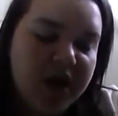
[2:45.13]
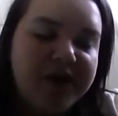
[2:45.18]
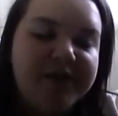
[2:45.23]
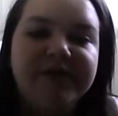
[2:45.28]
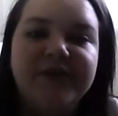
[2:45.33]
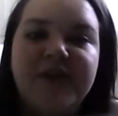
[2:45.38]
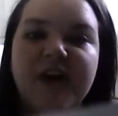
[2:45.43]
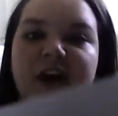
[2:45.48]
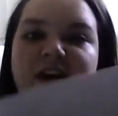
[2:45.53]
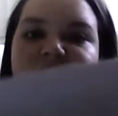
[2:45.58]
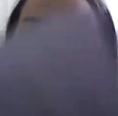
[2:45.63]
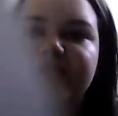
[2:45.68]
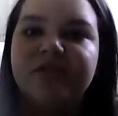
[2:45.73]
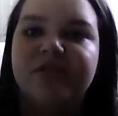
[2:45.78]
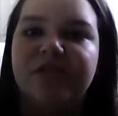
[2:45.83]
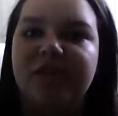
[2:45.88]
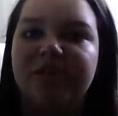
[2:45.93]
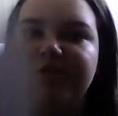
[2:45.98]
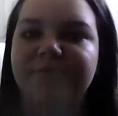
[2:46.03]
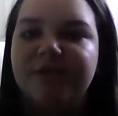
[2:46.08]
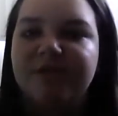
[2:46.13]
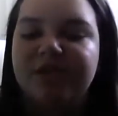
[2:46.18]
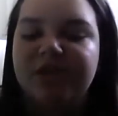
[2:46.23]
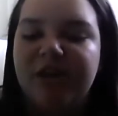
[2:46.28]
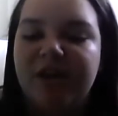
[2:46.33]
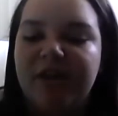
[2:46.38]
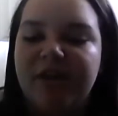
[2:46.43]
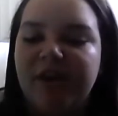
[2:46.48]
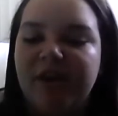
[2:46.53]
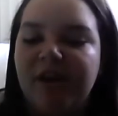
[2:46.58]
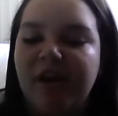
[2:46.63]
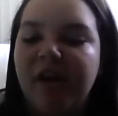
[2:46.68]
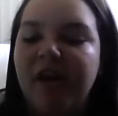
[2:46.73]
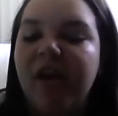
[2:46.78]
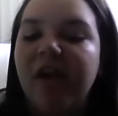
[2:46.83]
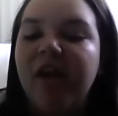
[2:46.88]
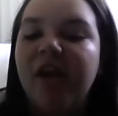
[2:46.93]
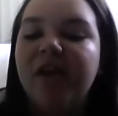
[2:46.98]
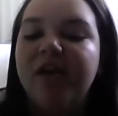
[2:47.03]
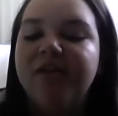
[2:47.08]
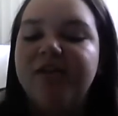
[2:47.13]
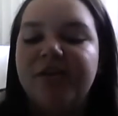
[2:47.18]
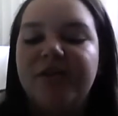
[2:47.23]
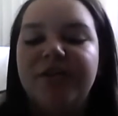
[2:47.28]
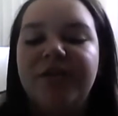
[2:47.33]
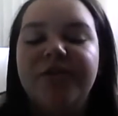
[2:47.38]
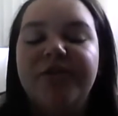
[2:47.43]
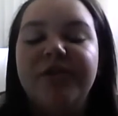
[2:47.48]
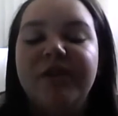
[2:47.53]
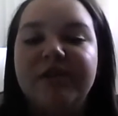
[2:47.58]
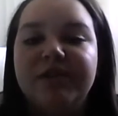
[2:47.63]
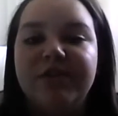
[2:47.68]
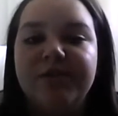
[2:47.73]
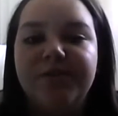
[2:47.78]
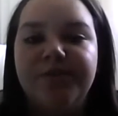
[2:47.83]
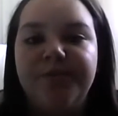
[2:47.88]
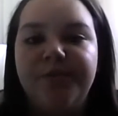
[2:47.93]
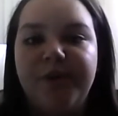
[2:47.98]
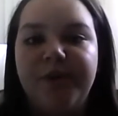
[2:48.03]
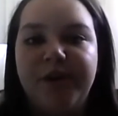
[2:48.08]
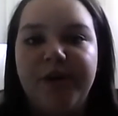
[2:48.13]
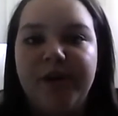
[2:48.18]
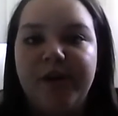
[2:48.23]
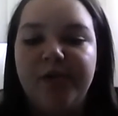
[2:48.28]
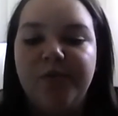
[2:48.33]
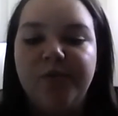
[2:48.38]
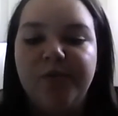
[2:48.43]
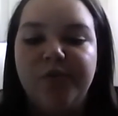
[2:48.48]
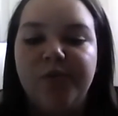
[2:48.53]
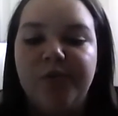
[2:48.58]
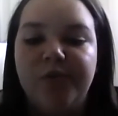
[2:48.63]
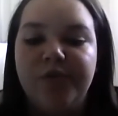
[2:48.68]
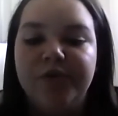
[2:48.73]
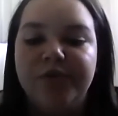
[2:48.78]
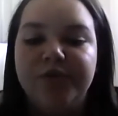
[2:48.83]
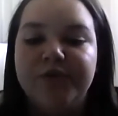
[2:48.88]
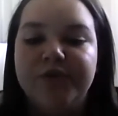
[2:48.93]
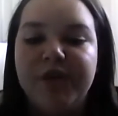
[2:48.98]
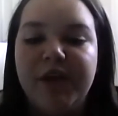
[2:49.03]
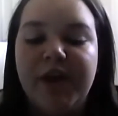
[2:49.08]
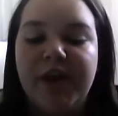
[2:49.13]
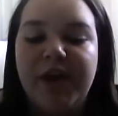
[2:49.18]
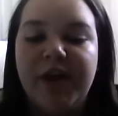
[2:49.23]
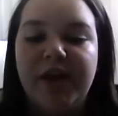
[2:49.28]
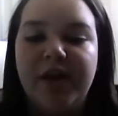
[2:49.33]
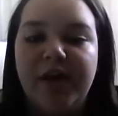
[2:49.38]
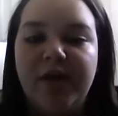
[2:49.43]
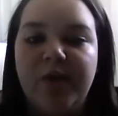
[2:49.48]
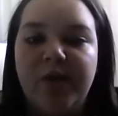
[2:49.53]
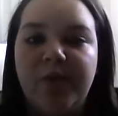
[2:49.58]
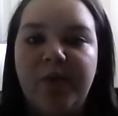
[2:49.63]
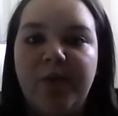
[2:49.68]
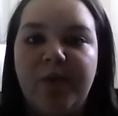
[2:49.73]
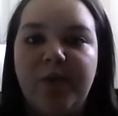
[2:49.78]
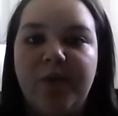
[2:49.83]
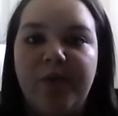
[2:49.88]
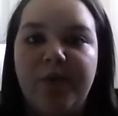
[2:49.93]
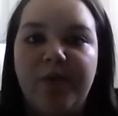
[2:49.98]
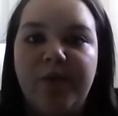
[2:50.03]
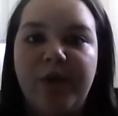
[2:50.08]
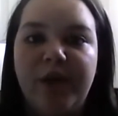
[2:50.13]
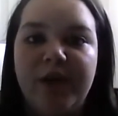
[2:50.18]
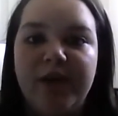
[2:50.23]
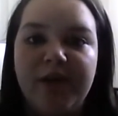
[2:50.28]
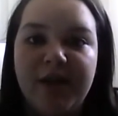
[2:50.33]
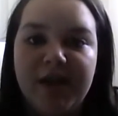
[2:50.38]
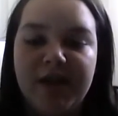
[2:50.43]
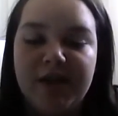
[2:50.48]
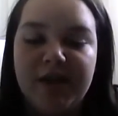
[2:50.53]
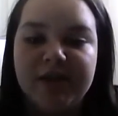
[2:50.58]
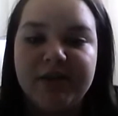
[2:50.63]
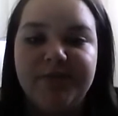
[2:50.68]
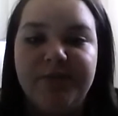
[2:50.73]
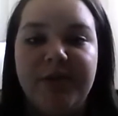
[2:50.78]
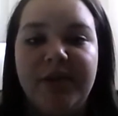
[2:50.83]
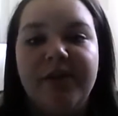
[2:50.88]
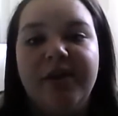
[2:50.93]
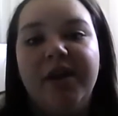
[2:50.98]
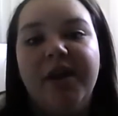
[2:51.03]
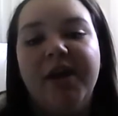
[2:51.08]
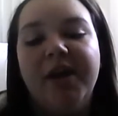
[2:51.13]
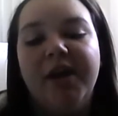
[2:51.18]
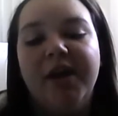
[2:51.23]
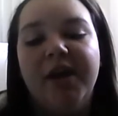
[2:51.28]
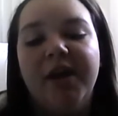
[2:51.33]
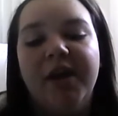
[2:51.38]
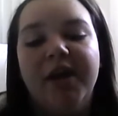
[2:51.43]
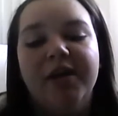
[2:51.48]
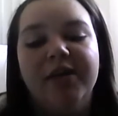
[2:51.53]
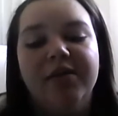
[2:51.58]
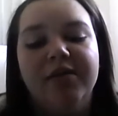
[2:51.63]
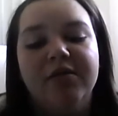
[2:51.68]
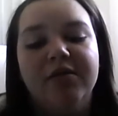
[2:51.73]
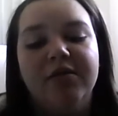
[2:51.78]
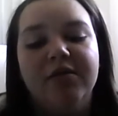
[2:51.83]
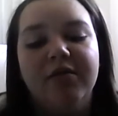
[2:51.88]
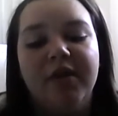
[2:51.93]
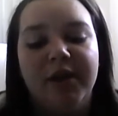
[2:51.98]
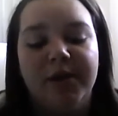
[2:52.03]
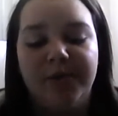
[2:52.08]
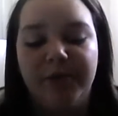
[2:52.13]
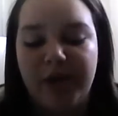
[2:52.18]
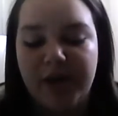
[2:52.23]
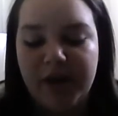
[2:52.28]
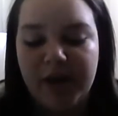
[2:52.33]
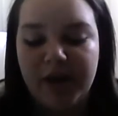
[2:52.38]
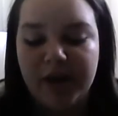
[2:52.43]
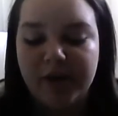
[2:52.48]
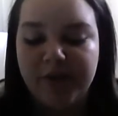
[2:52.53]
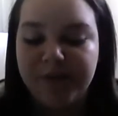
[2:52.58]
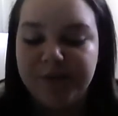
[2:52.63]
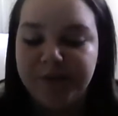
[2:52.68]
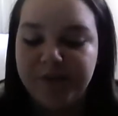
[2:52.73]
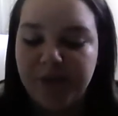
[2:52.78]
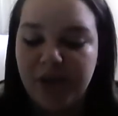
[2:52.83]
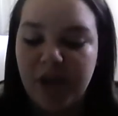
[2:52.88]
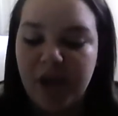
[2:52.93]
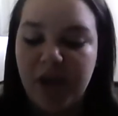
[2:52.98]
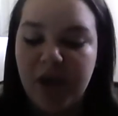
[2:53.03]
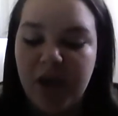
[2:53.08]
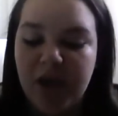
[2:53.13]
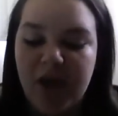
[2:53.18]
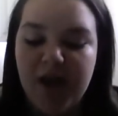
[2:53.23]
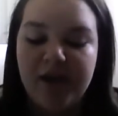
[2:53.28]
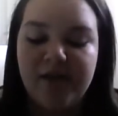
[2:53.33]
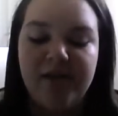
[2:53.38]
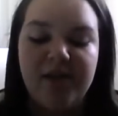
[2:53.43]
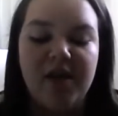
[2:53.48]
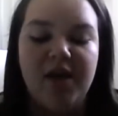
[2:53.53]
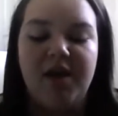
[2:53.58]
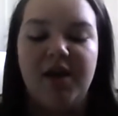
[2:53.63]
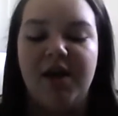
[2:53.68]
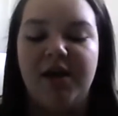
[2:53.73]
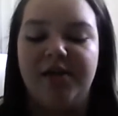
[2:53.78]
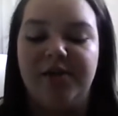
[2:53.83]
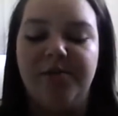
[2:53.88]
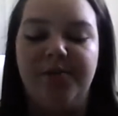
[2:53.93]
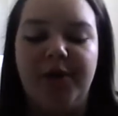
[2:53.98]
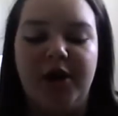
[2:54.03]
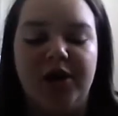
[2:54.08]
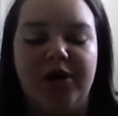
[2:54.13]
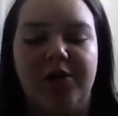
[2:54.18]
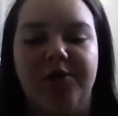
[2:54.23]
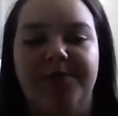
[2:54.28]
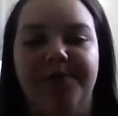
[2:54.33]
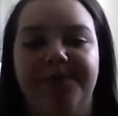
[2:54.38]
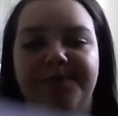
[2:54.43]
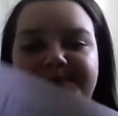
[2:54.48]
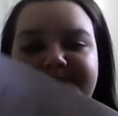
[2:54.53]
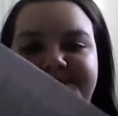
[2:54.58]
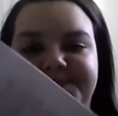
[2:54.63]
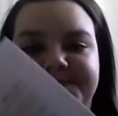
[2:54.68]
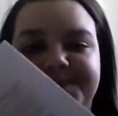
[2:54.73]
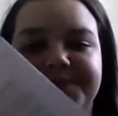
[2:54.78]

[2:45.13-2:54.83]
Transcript: I just lost my train of thought. So you need to put in rules like when they need to be there, and like we did. And then at the bottom